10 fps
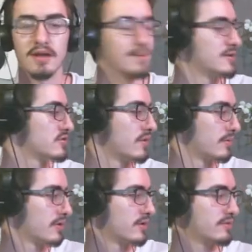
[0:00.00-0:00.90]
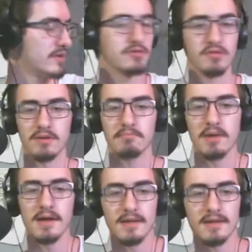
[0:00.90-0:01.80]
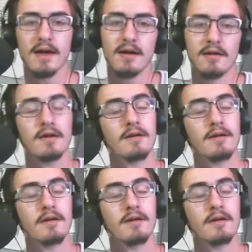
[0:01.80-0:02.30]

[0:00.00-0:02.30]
I'm not sure why I'm looking over this way, but yeah,